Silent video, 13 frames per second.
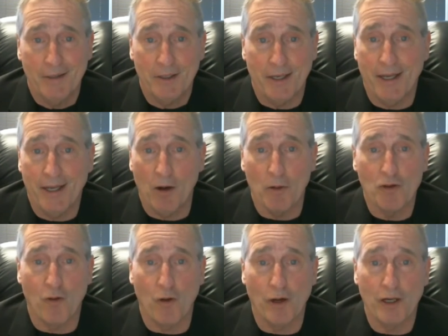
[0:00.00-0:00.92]
today
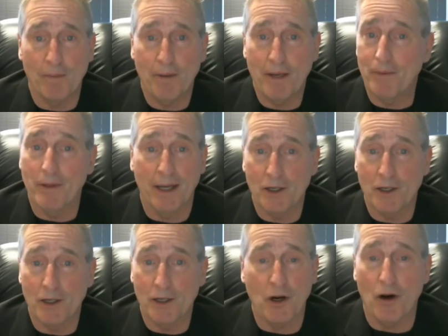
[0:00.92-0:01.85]
almost 400 people on
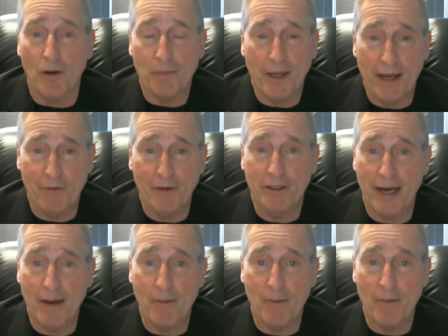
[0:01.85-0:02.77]
this call. Every
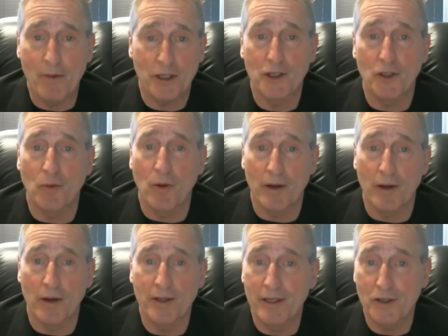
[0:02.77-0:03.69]
time we schedule one of
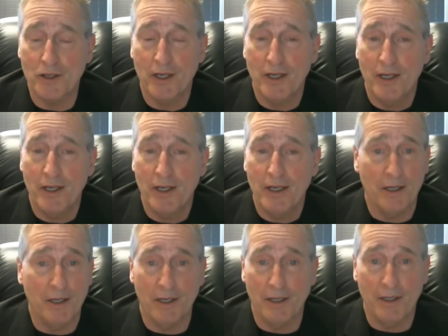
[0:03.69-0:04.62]
these,
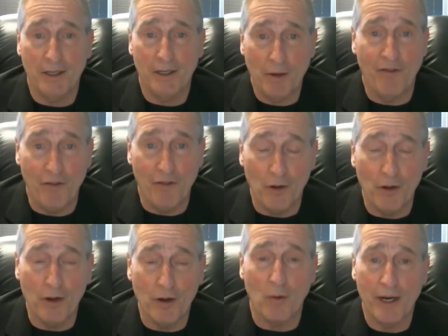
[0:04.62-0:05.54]
we fill
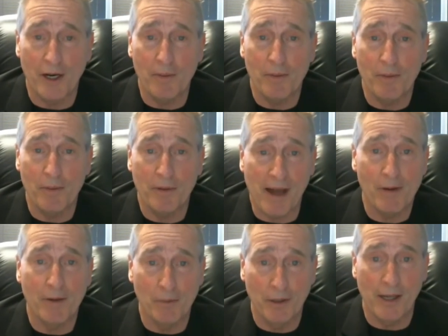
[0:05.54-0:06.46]
it right up, and
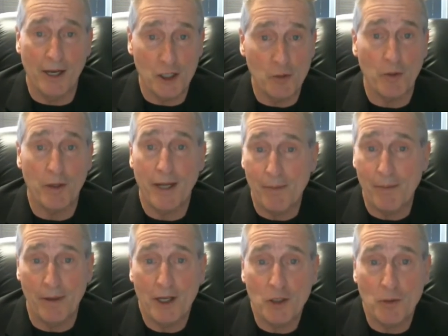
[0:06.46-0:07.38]
everybody realizes what
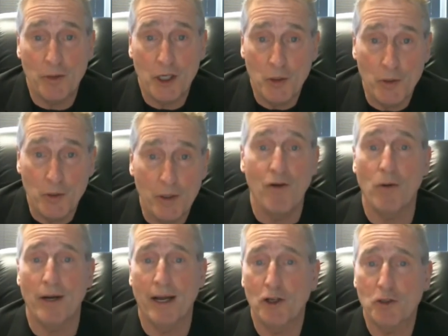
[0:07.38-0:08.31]
happened last week. You had to
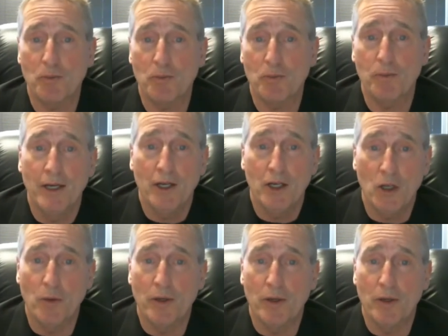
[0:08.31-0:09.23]
vote on this bill.
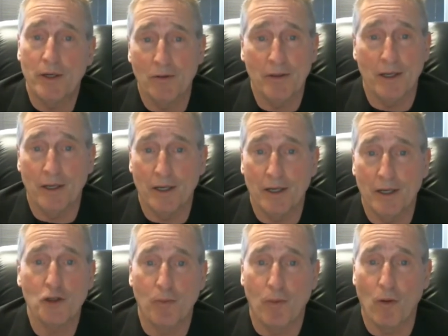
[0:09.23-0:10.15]
You went down.
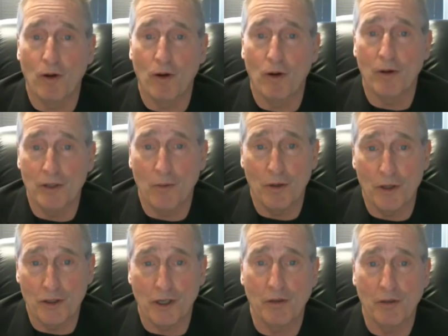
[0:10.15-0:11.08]
Your support
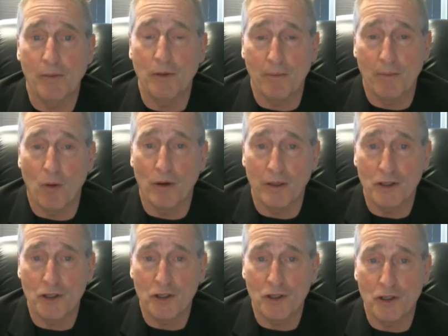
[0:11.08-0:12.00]
was incredibly
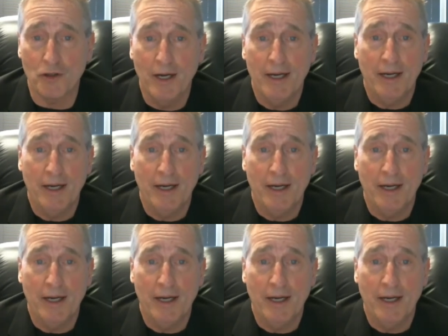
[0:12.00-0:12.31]
important. So